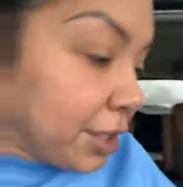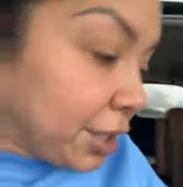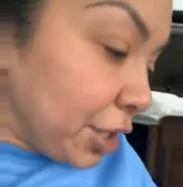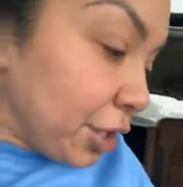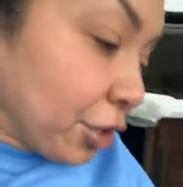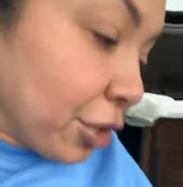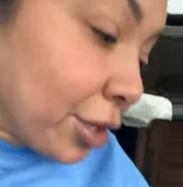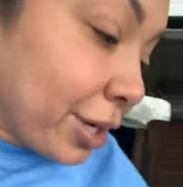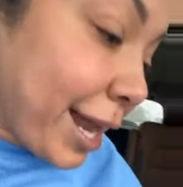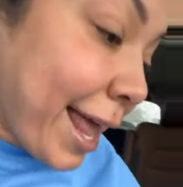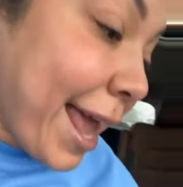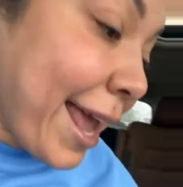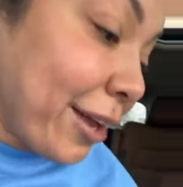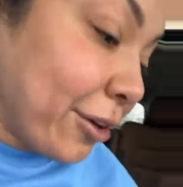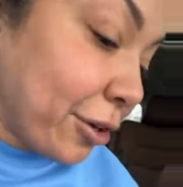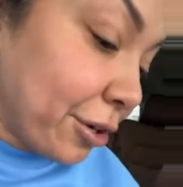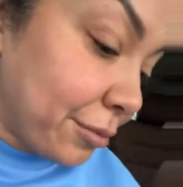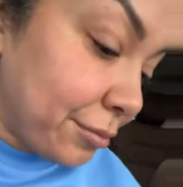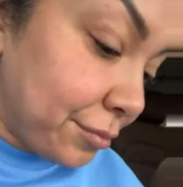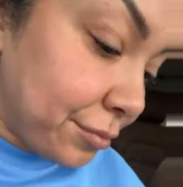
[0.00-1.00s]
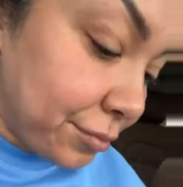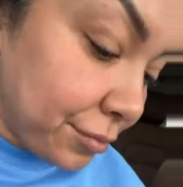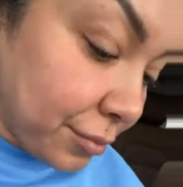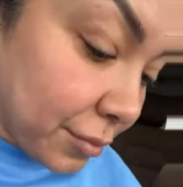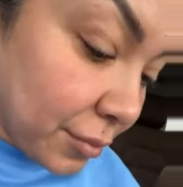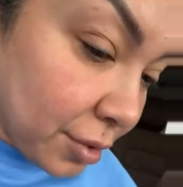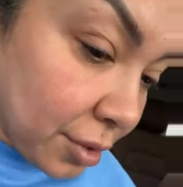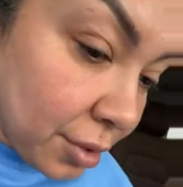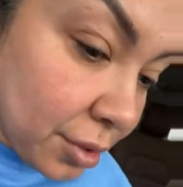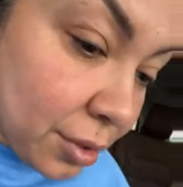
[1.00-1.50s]
a year later,
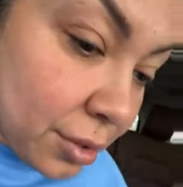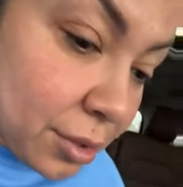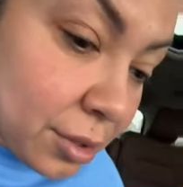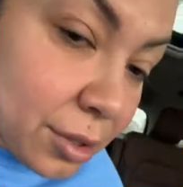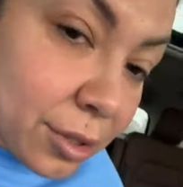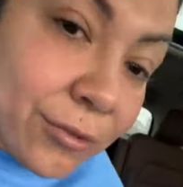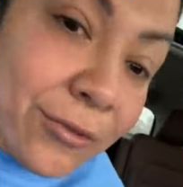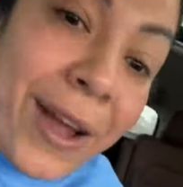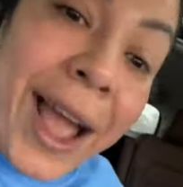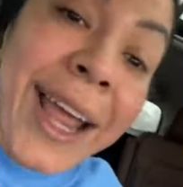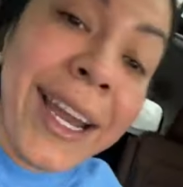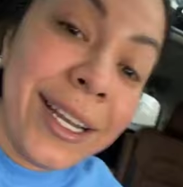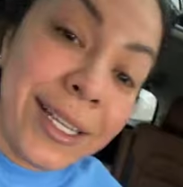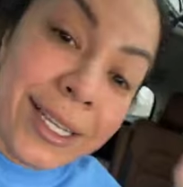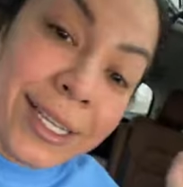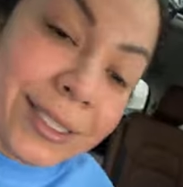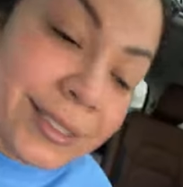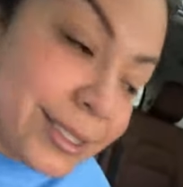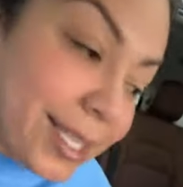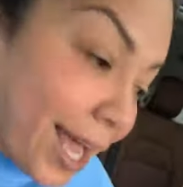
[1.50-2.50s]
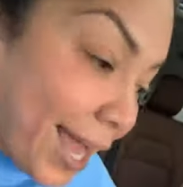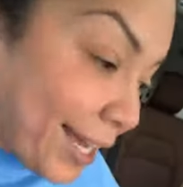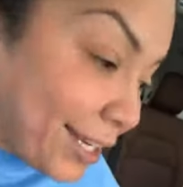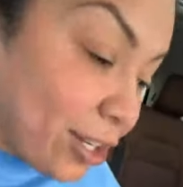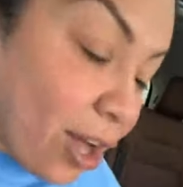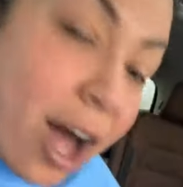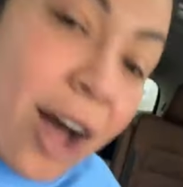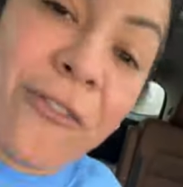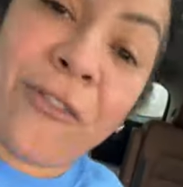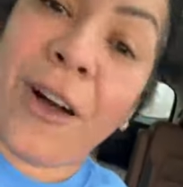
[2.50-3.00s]
finally
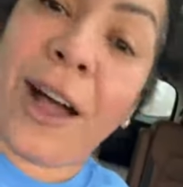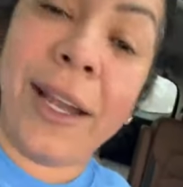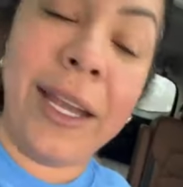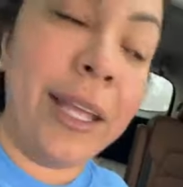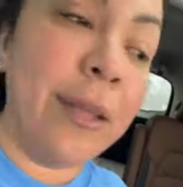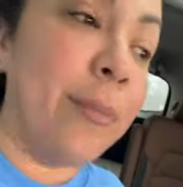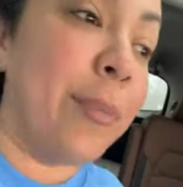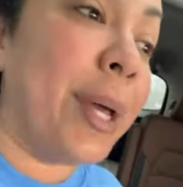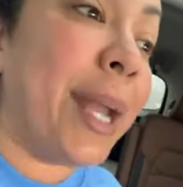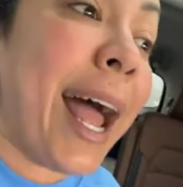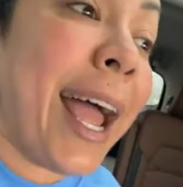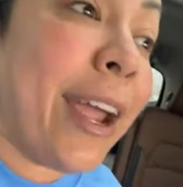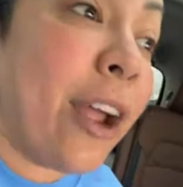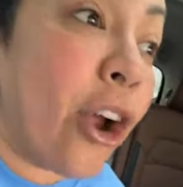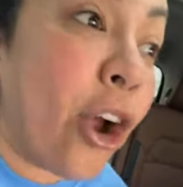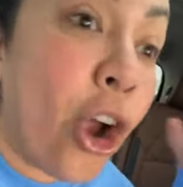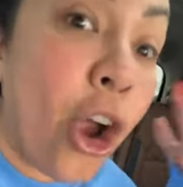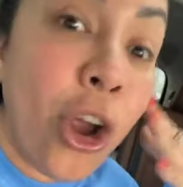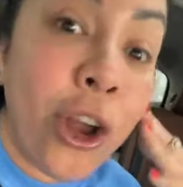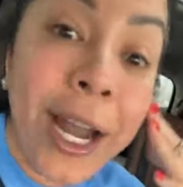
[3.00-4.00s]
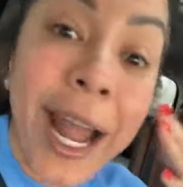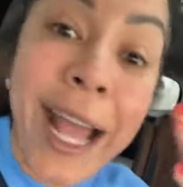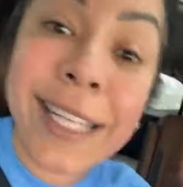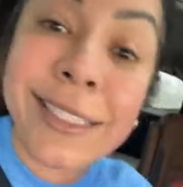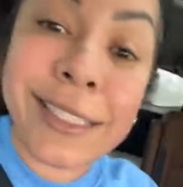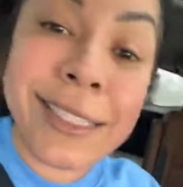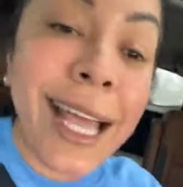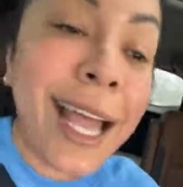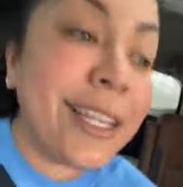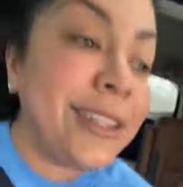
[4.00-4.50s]
signed off on it. But
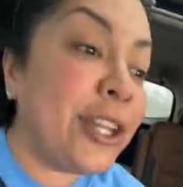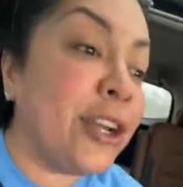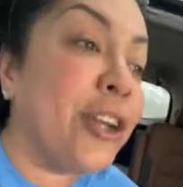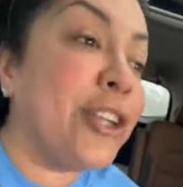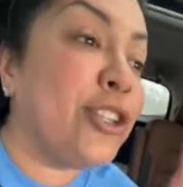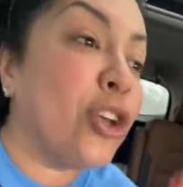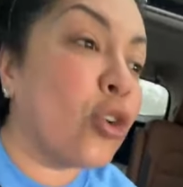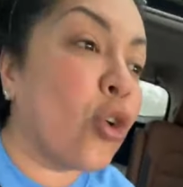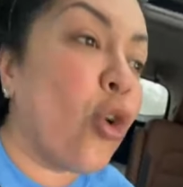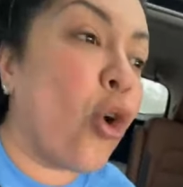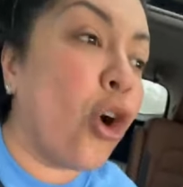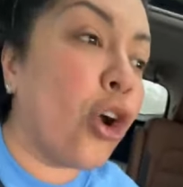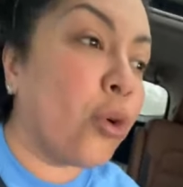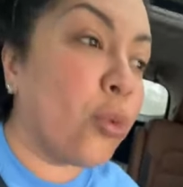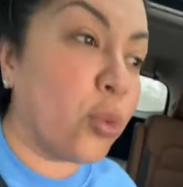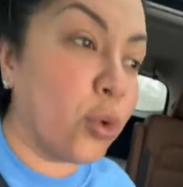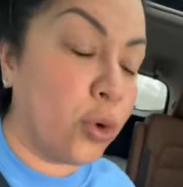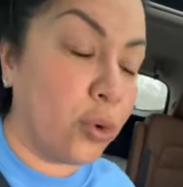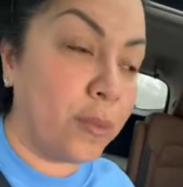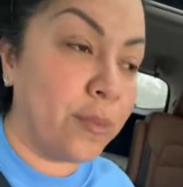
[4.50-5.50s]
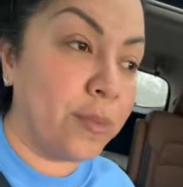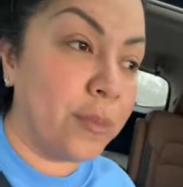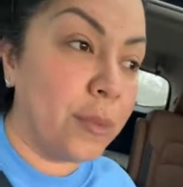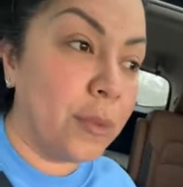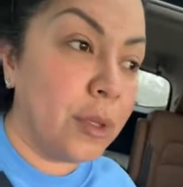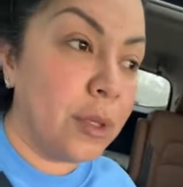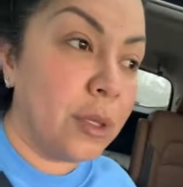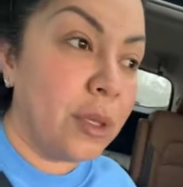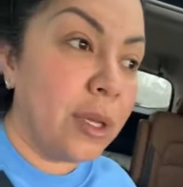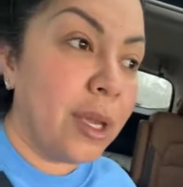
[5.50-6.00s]
I sat there in the courtroom
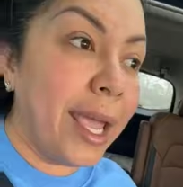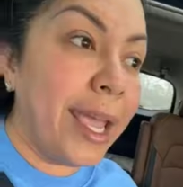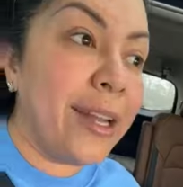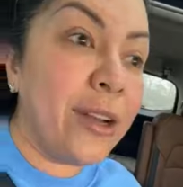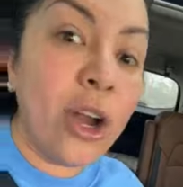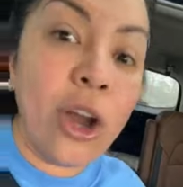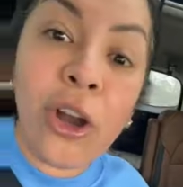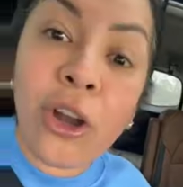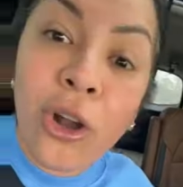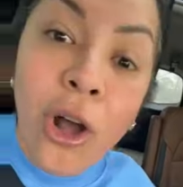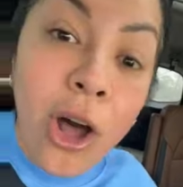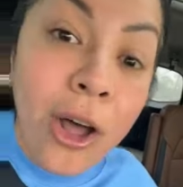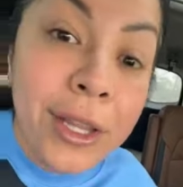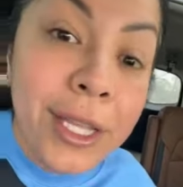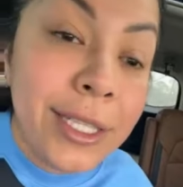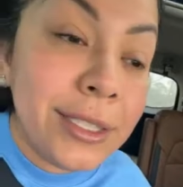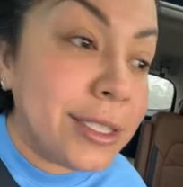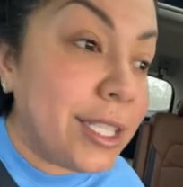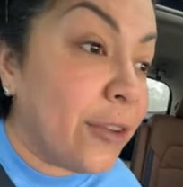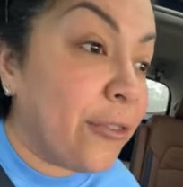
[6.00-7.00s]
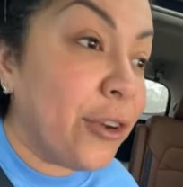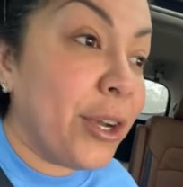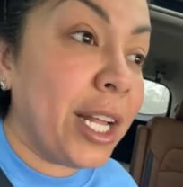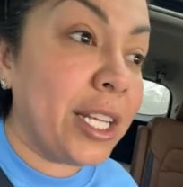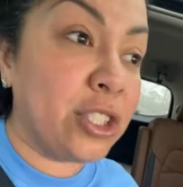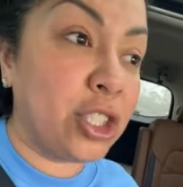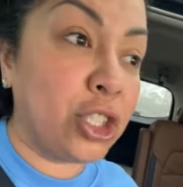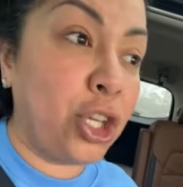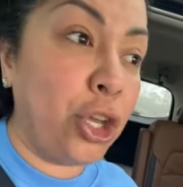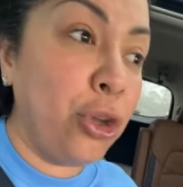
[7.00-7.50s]
and heard all these
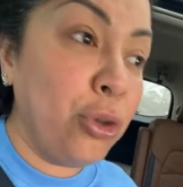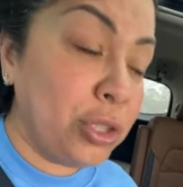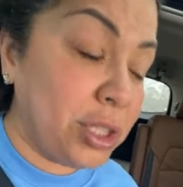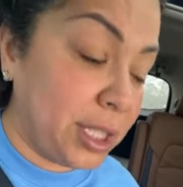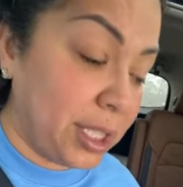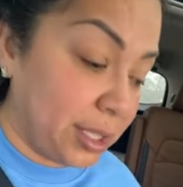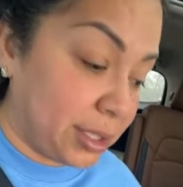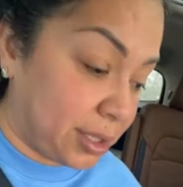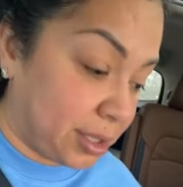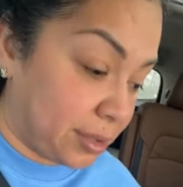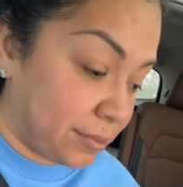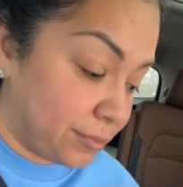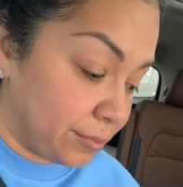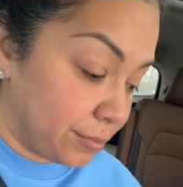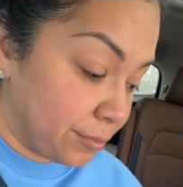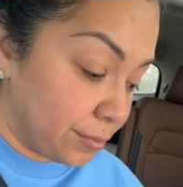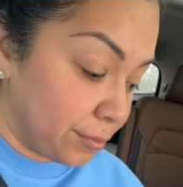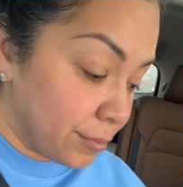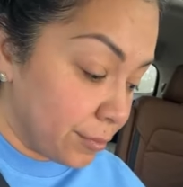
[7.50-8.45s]
different excuses